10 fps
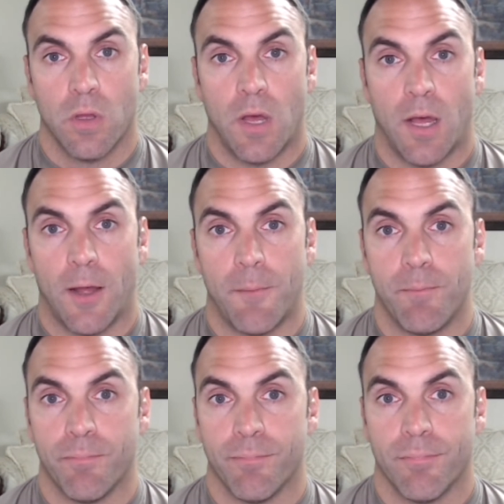
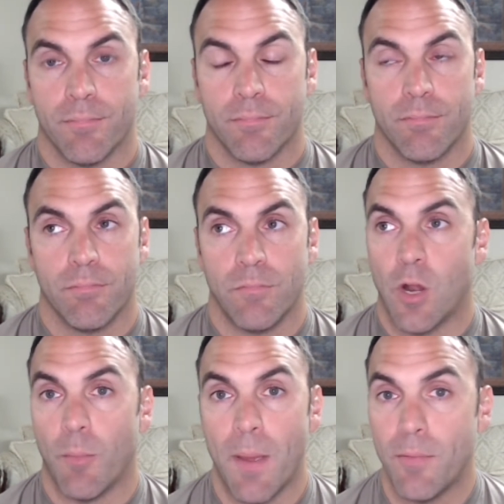you
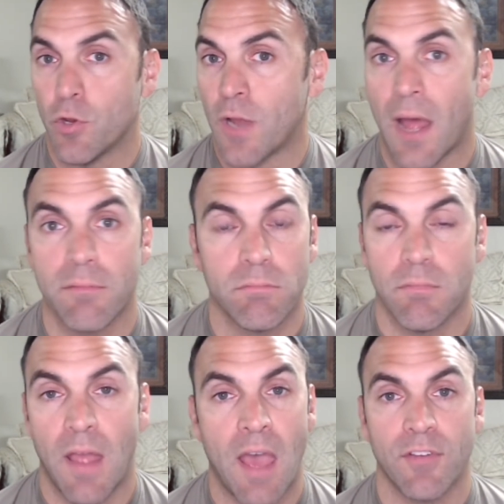know, maybe you're not
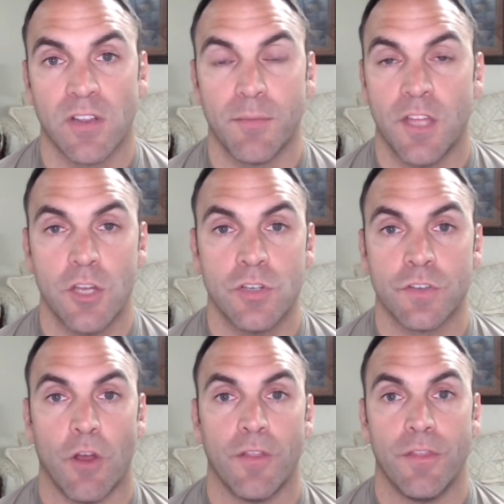having limitations
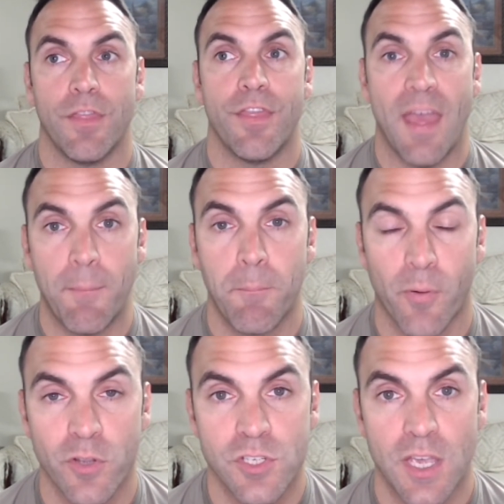on them
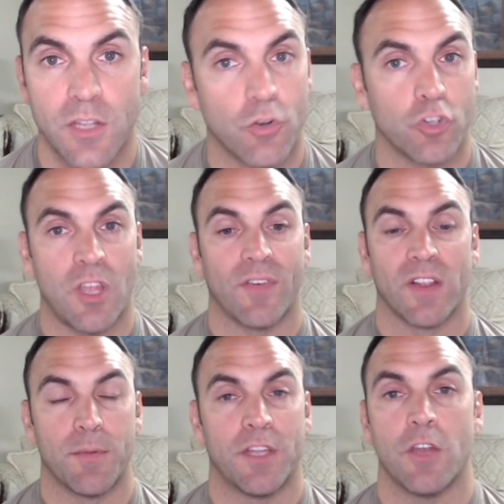per se. You're just having
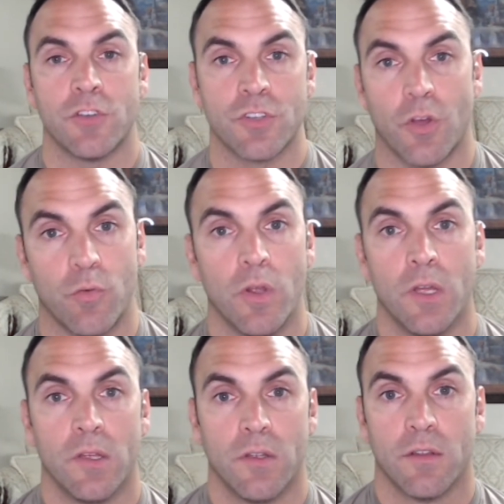limitations on
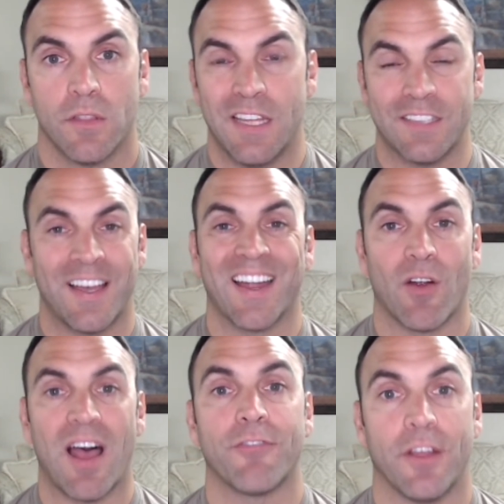the entire
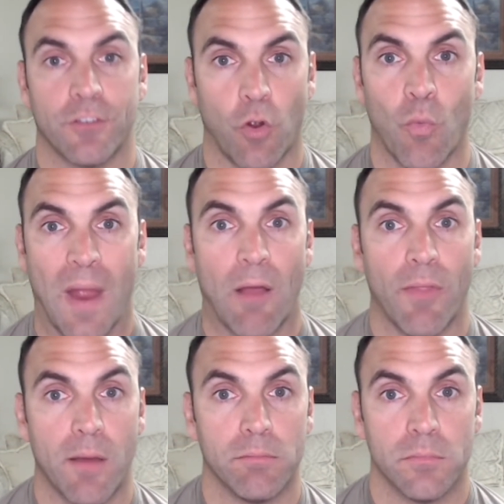offense around
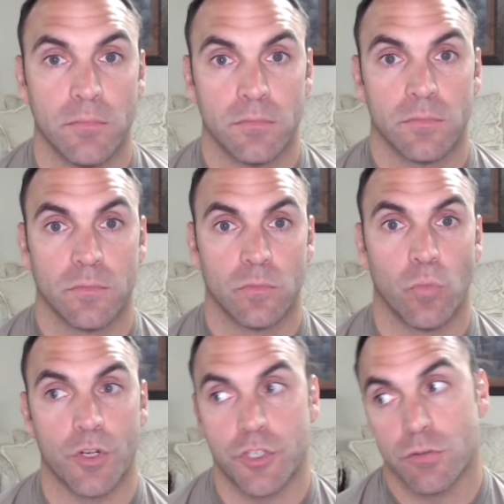them,
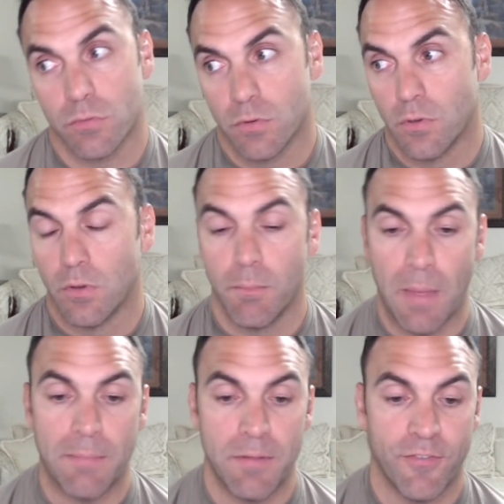which
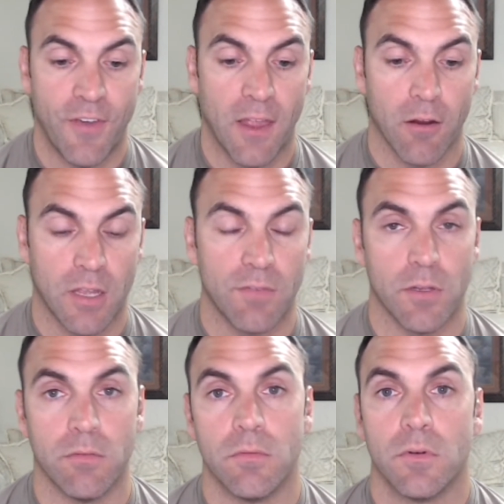may be fair
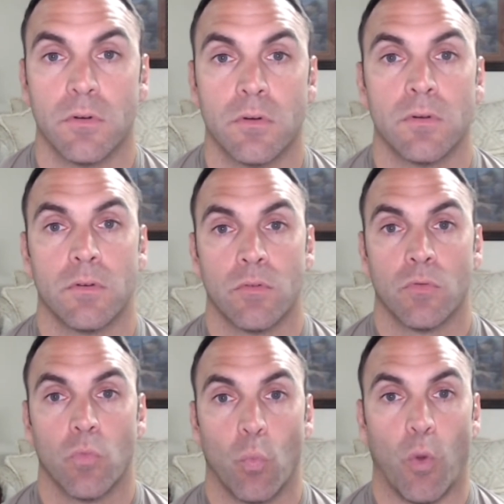given
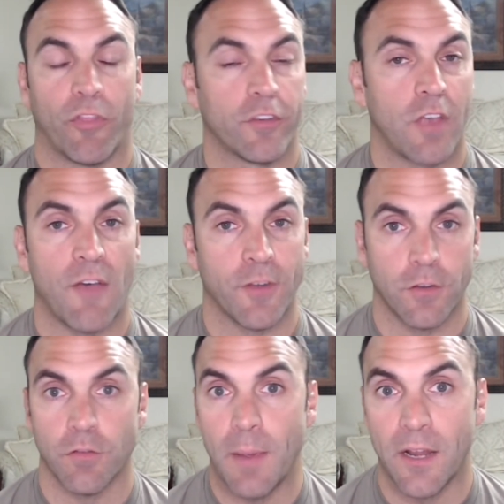what this
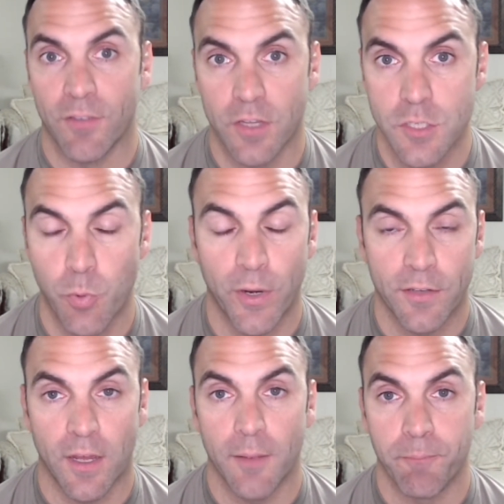offense is made of at this point in
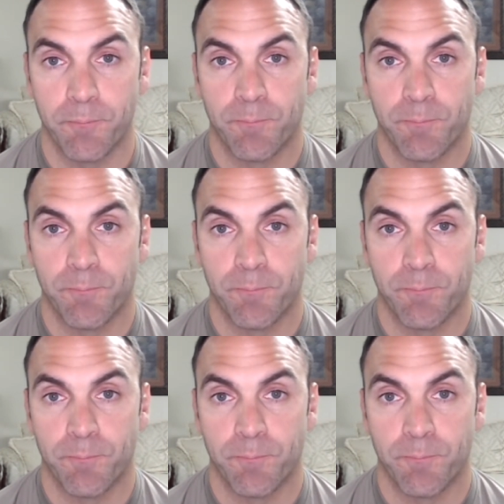time.